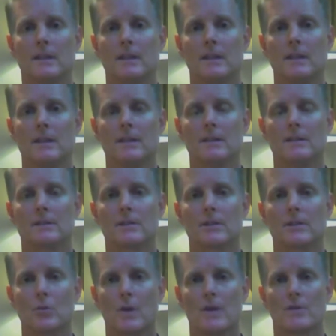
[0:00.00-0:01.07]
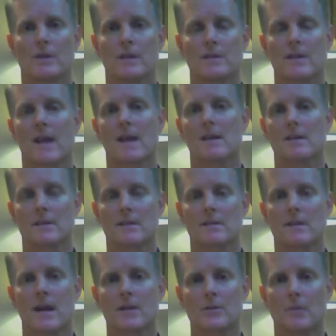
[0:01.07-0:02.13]
The situation is
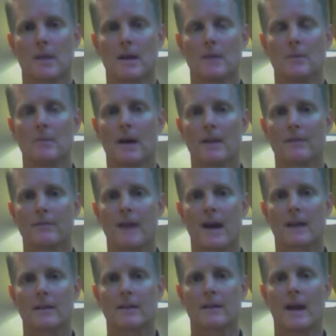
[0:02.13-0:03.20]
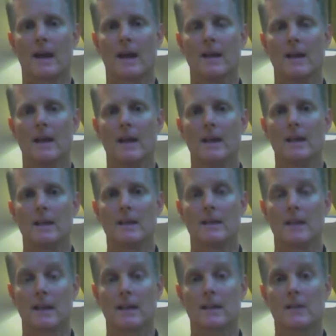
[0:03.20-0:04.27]
exacerbated by the fact that
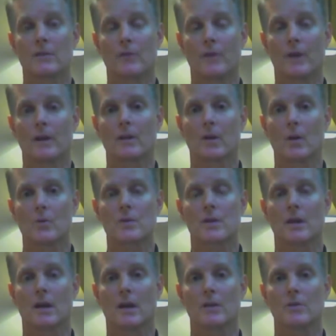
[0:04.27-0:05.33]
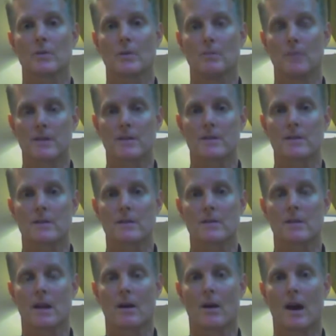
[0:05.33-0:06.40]
he then gets very close to some
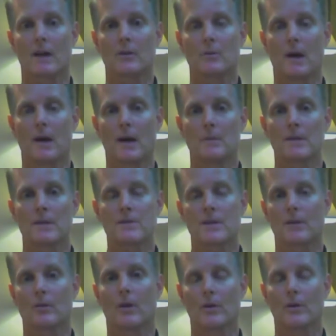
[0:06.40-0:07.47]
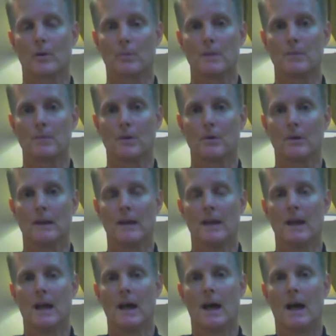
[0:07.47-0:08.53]
businesses that are occupied by several hundred people.
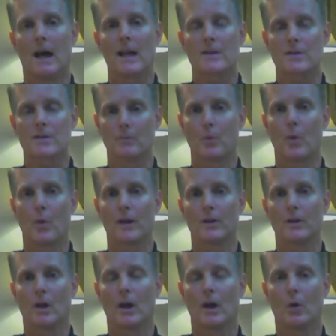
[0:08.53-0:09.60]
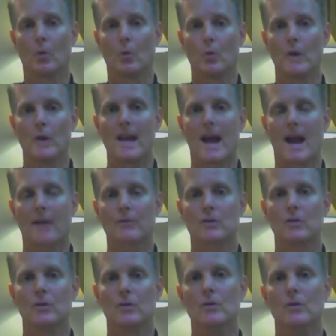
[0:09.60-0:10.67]
At some point, we
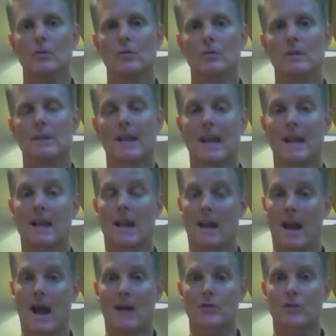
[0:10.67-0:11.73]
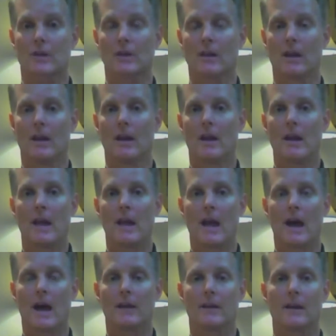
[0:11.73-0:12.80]
have to take an action.
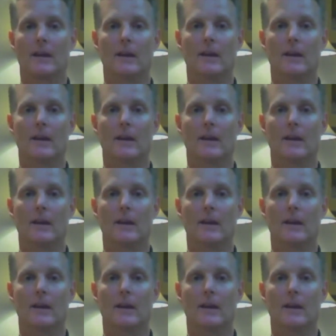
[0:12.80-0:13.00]
And